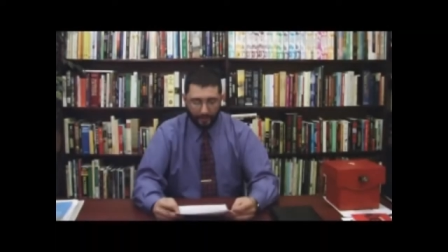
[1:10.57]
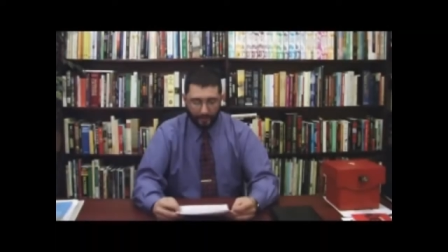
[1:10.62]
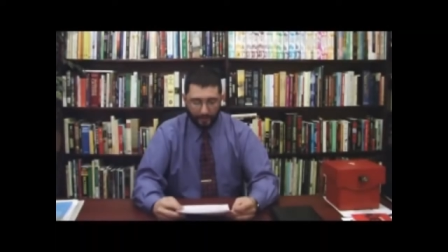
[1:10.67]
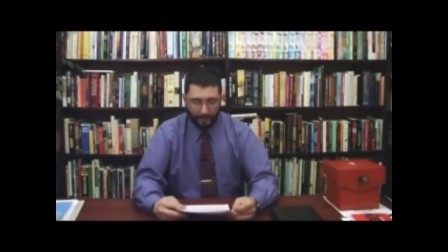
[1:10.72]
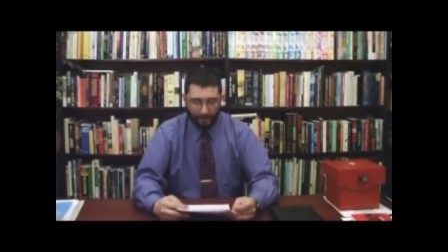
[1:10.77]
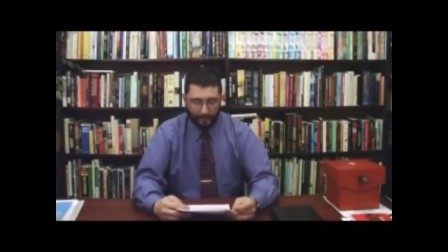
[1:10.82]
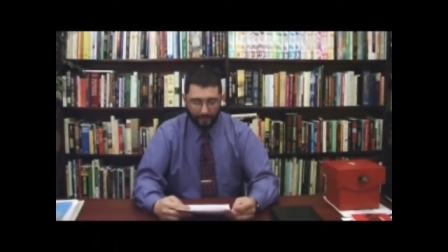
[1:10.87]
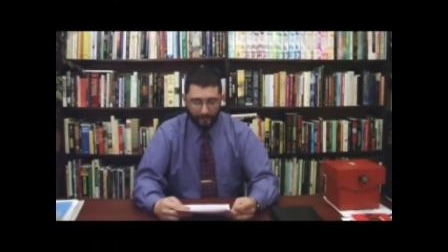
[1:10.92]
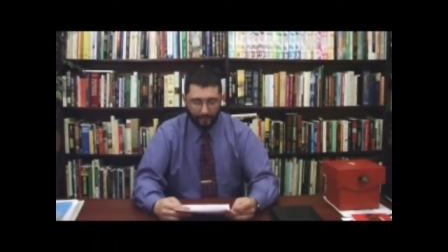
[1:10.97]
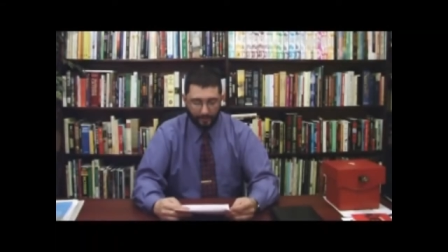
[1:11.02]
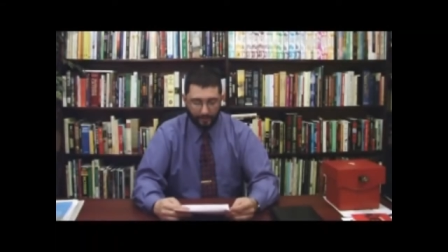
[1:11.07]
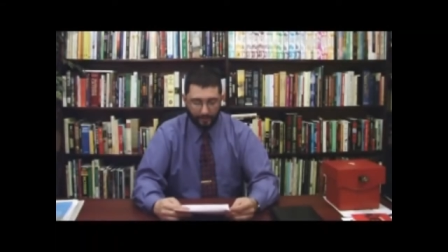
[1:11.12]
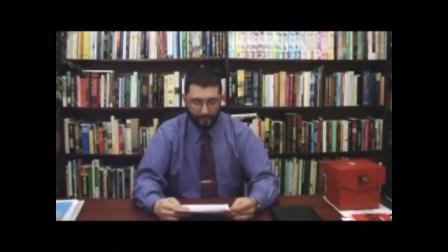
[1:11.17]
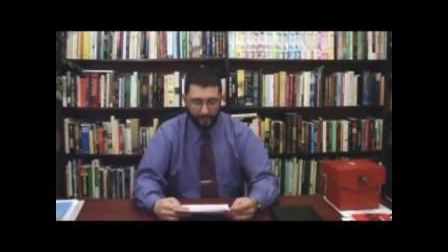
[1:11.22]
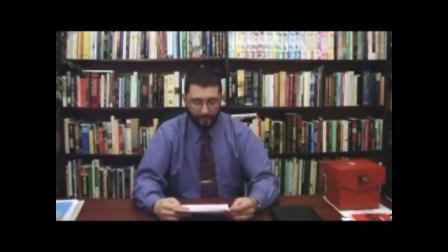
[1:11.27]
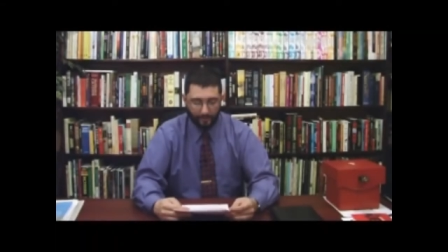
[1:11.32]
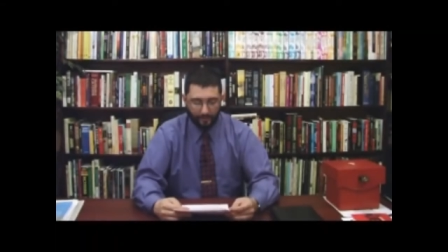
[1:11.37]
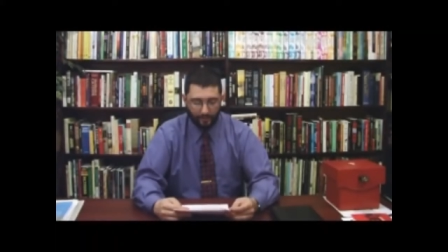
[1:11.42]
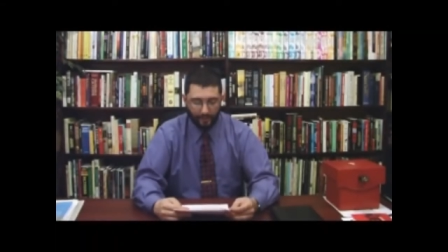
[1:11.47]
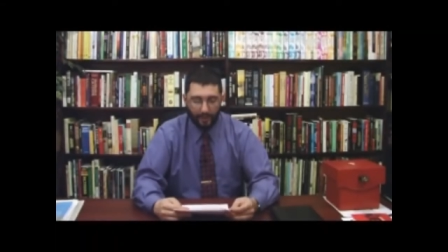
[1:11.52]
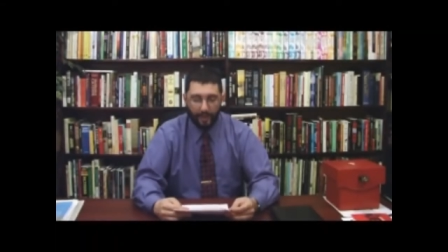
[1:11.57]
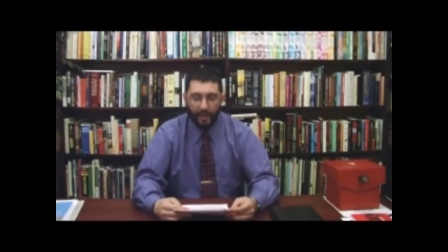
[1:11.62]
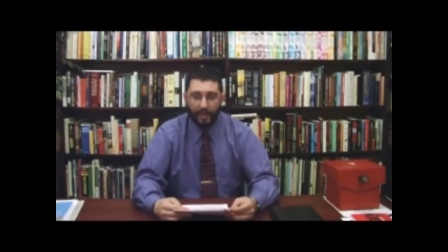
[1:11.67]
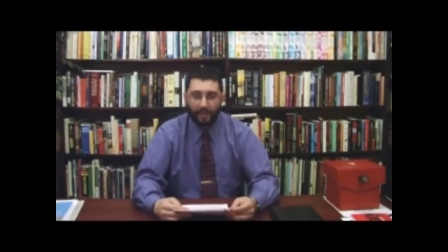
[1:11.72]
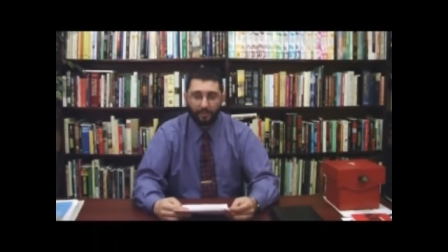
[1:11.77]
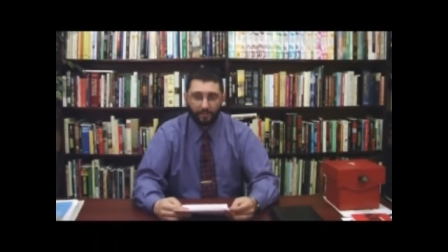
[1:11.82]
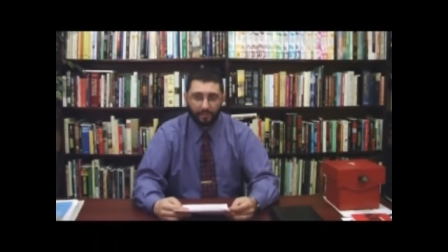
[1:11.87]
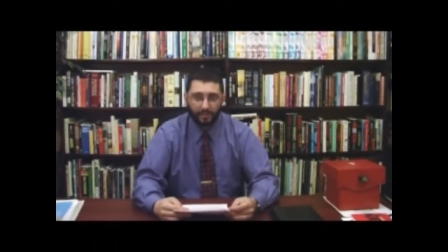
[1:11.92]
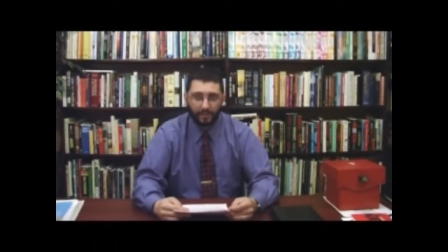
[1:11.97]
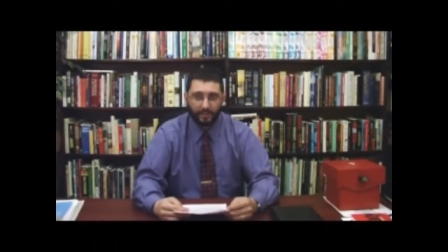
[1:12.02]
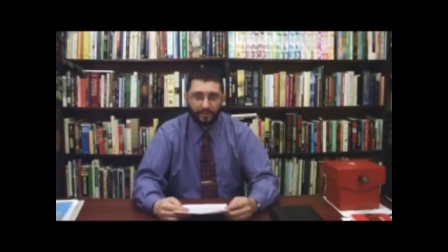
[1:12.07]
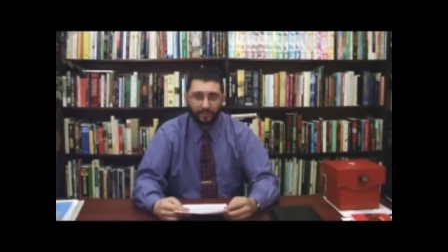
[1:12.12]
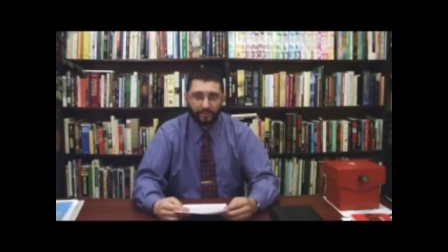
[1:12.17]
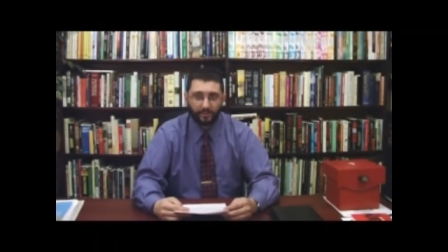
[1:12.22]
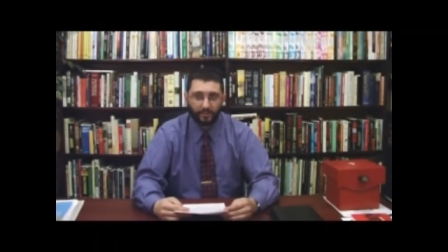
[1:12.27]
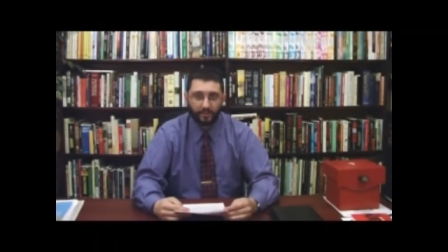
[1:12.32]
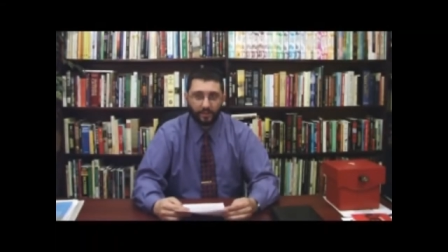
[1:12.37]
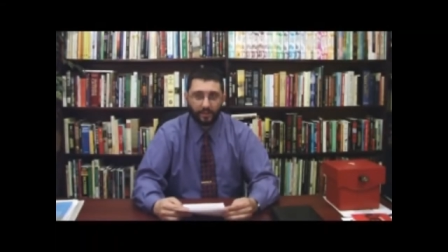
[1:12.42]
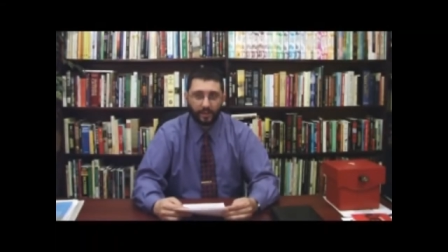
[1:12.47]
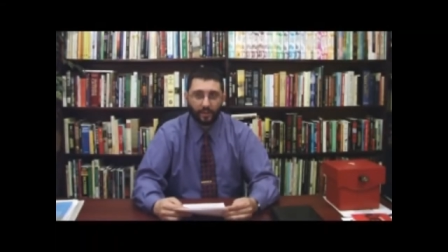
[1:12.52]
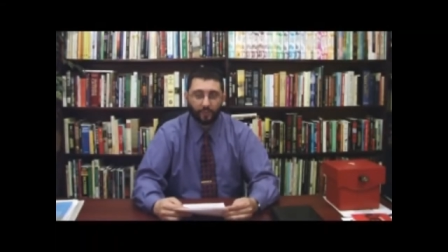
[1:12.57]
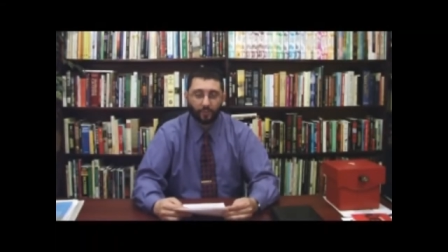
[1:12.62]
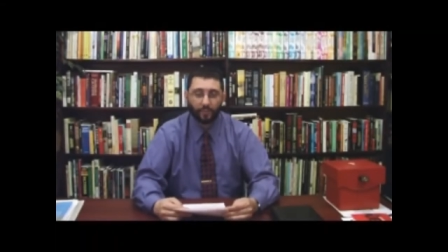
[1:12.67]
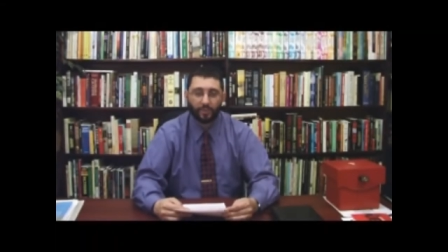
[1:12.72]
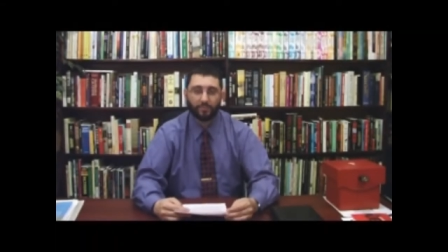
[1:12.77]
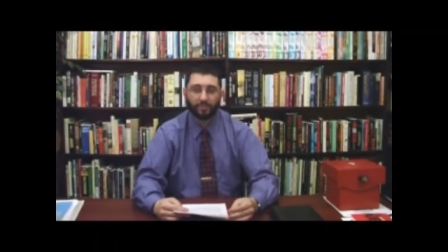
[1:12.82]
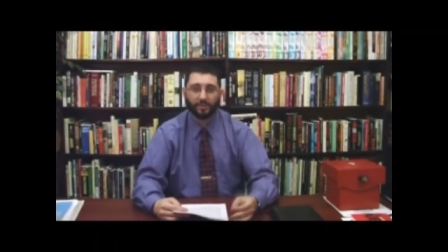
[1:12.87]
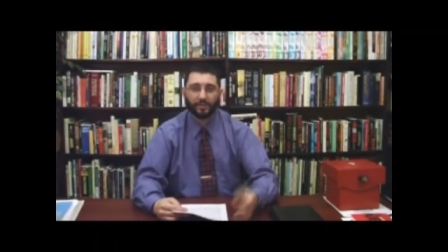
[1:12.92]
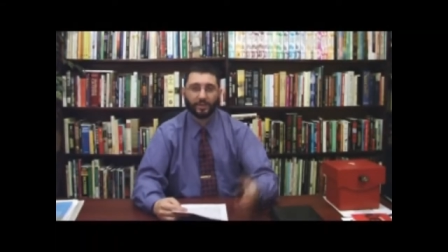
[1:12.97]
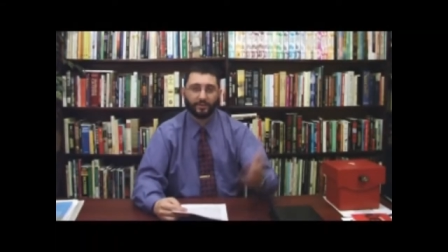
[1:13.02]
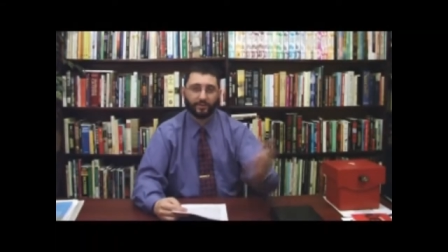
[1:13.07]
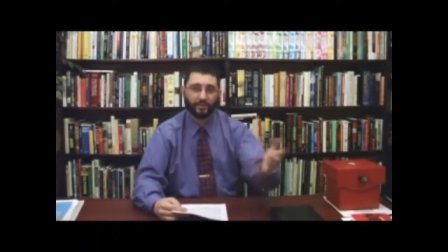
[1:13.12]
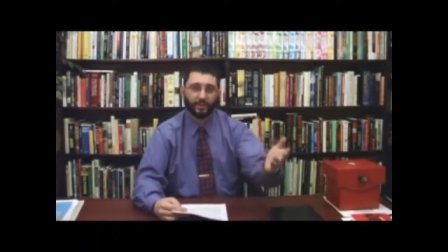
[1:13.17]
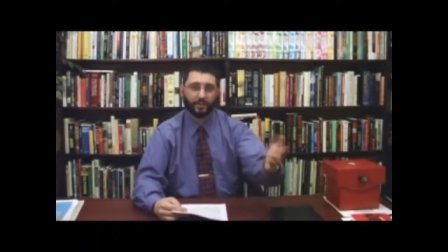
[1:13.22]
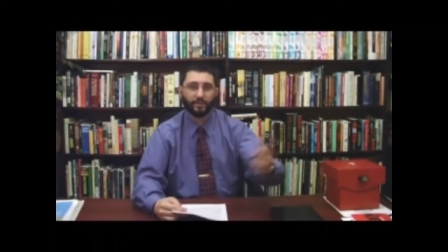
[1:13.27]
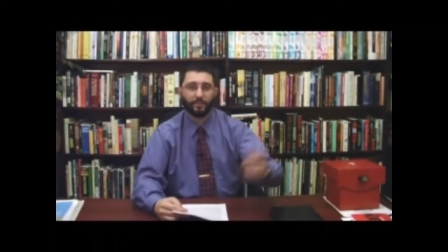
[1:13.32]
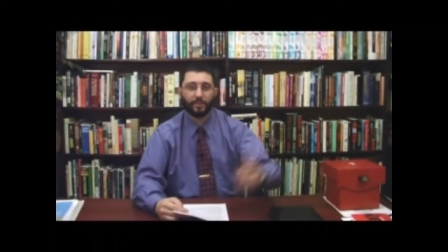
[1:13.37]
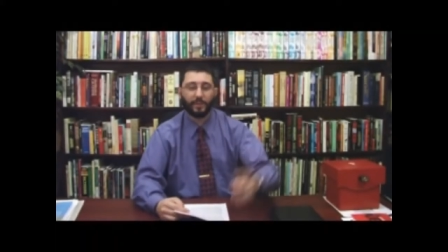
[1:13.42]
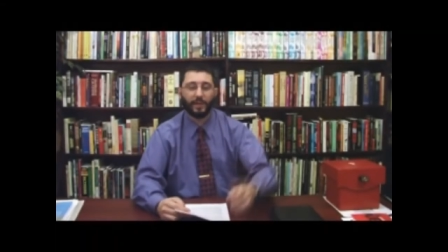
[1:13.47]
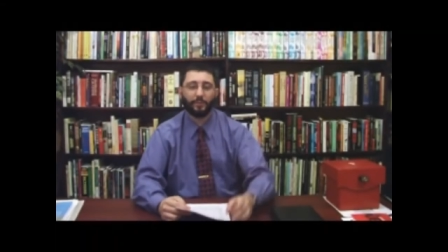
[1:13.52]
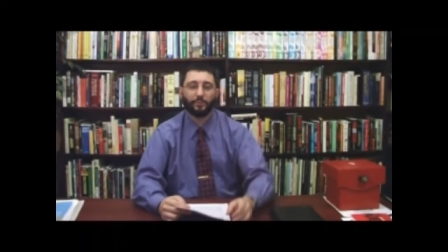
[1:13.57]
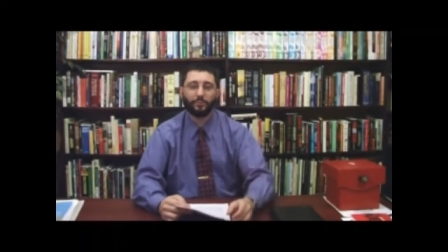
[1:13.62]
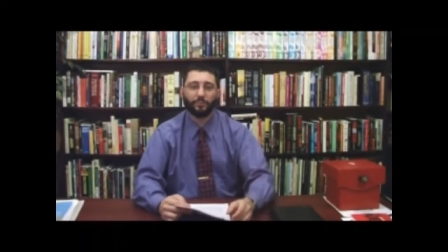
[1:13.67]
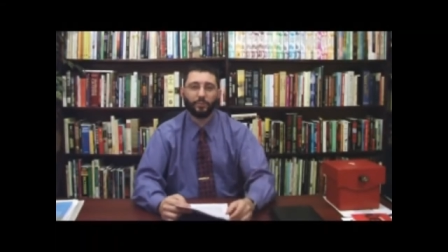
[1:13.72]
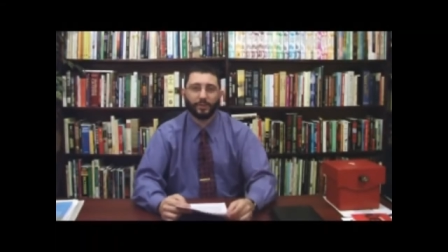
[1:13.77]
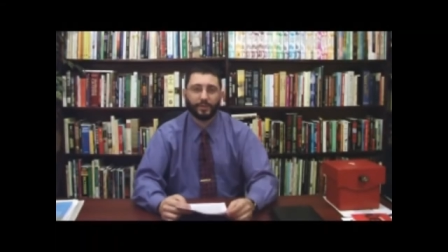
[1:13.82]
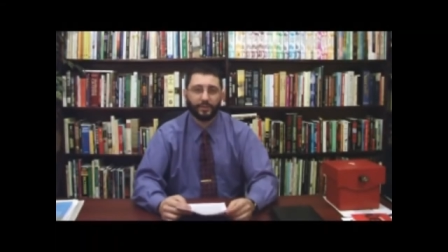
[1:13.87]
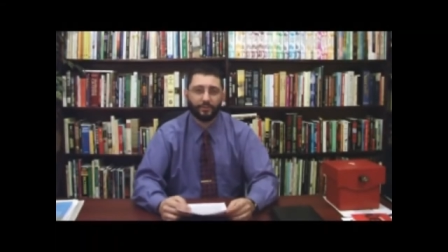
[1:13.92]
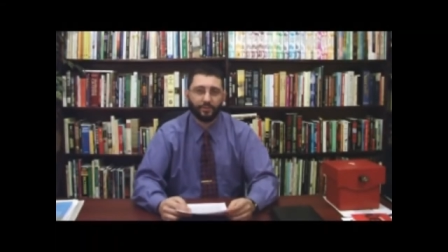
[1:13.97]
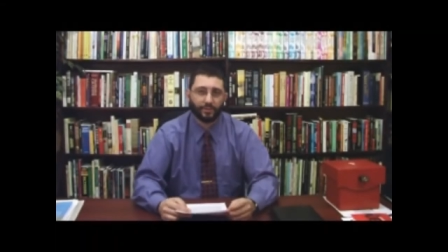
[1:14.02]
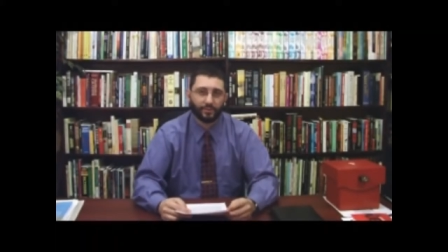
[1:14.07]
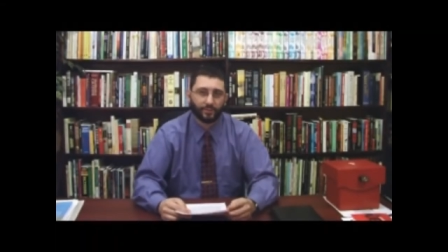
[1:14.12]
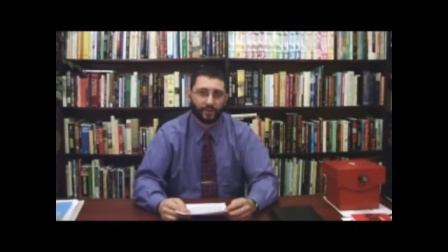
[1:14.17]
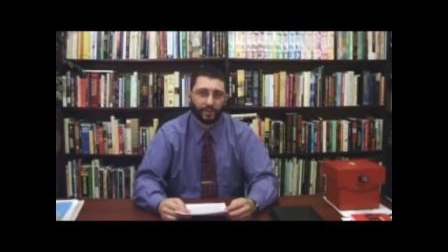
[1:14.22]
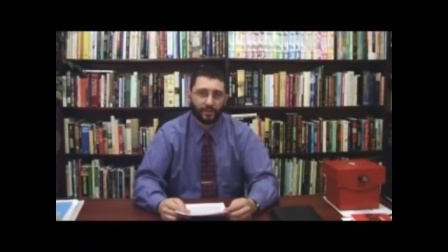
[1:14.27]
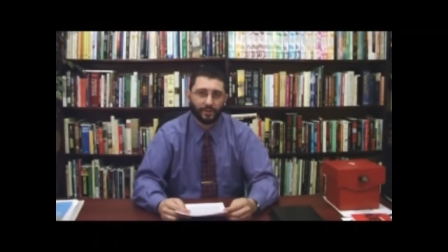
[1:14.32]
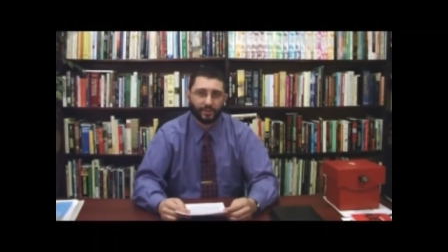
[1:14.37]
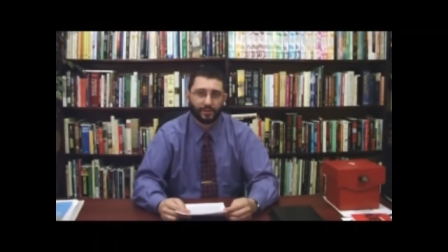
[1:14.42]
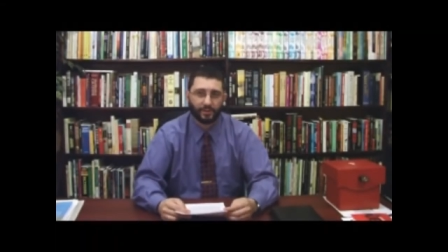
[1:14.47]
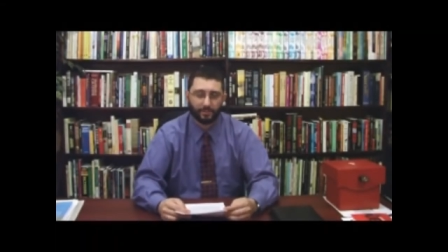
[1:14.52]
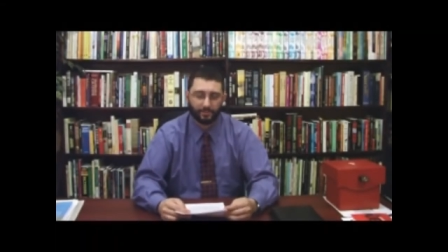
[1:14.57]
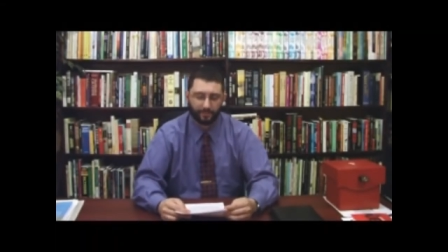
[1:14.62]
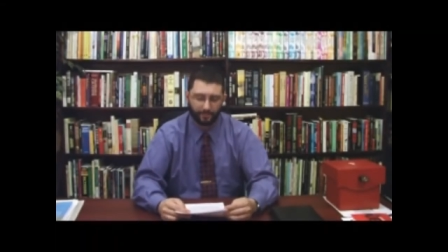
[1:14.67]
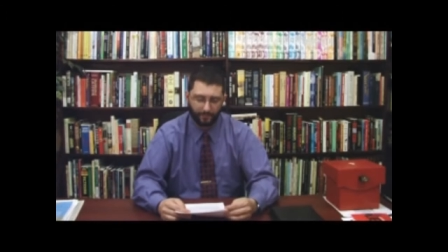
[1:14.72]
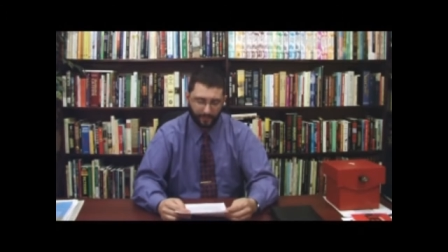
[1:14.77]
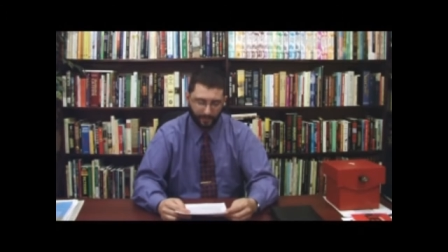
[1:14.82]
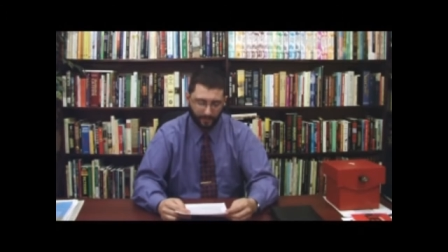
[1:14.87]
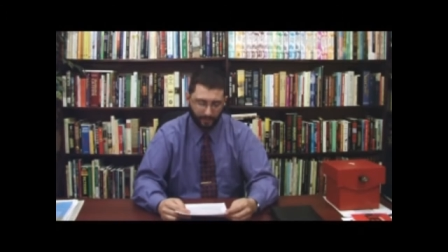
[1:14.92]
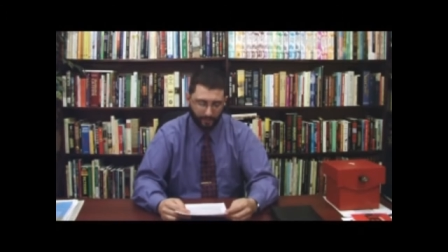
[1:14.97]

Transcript: Uh, I believe, and we believe here at Bible Believers Fellowship,